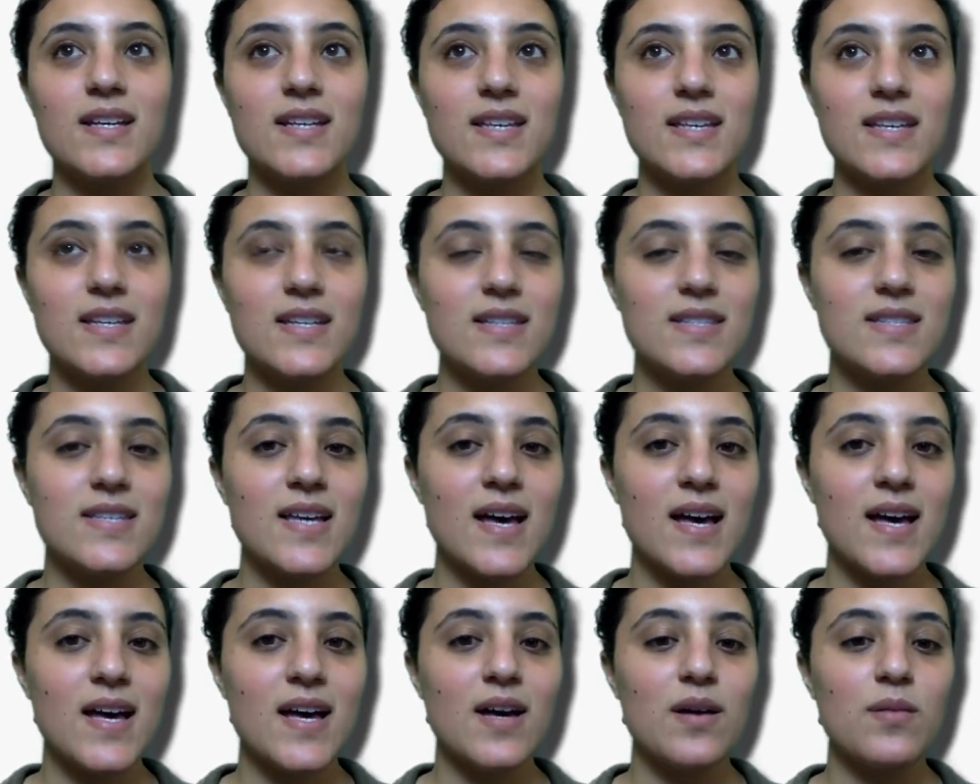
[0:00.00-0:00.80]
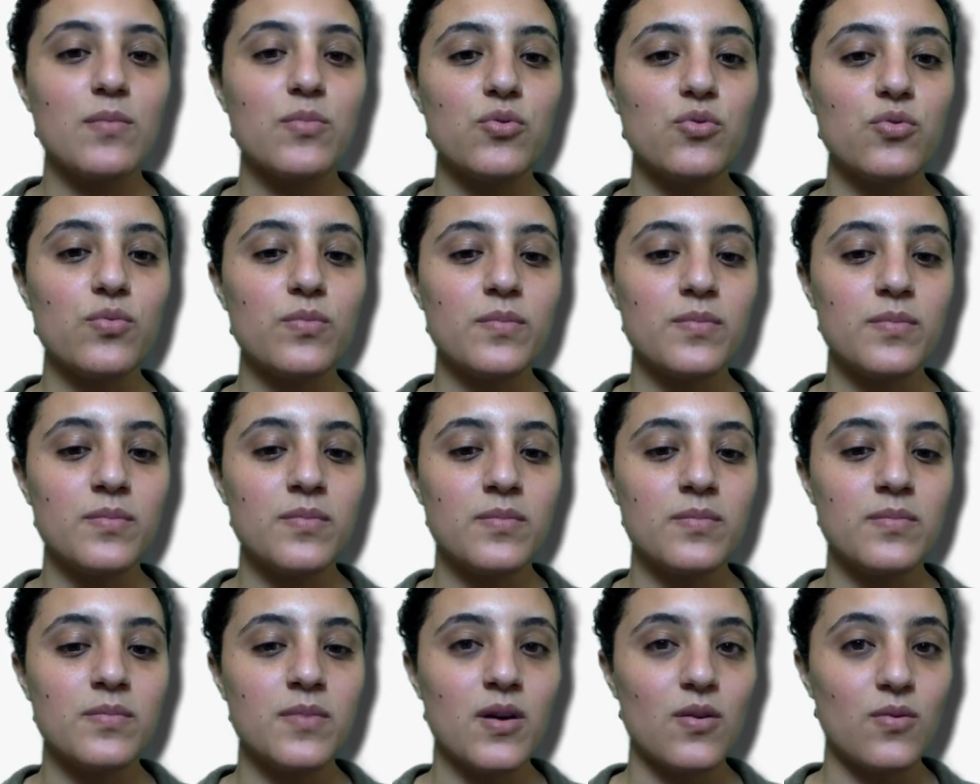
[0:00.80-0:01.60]

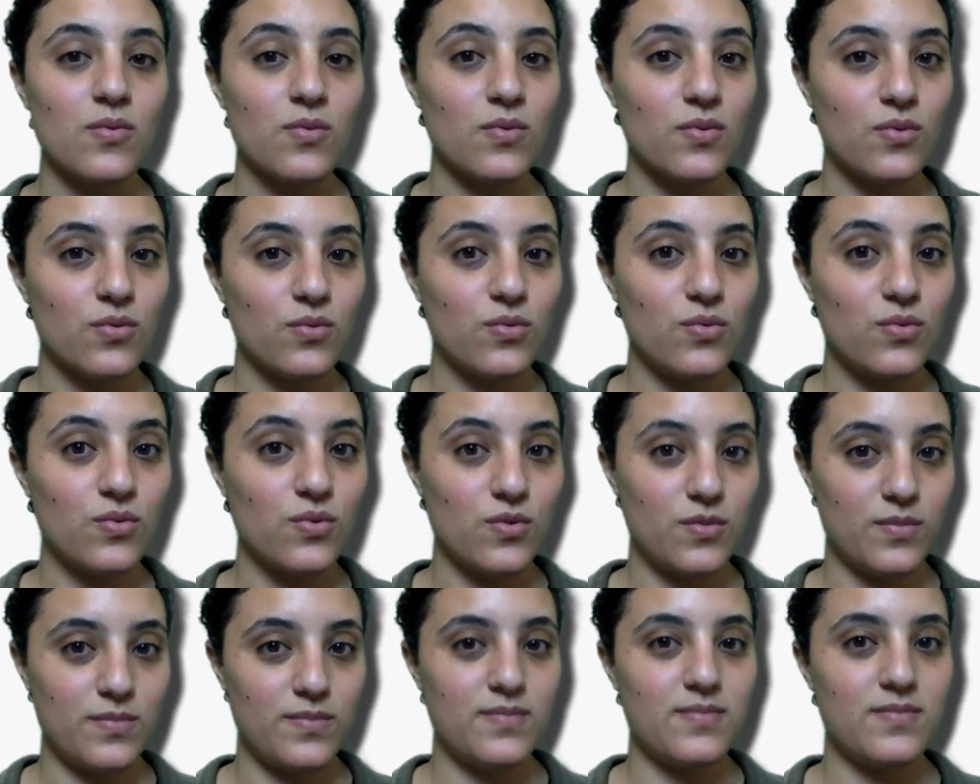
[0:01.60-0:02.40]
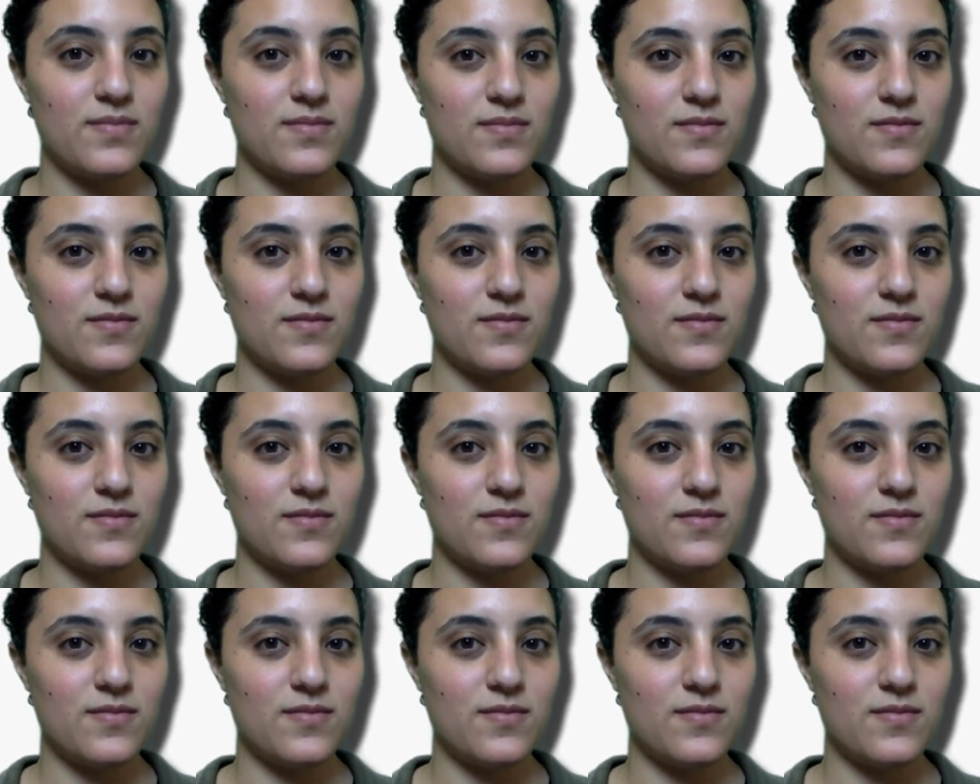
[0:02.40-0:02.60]
kitabun marqum